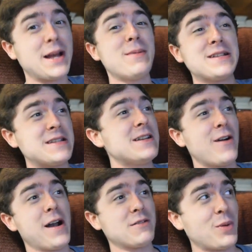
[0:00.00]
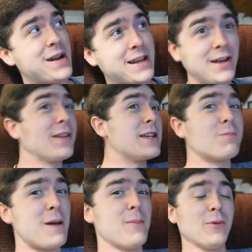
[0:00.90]
That means he can go out of his way to kill
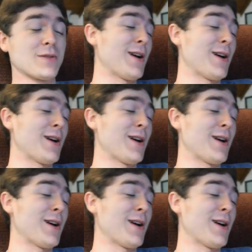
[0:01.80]
these people.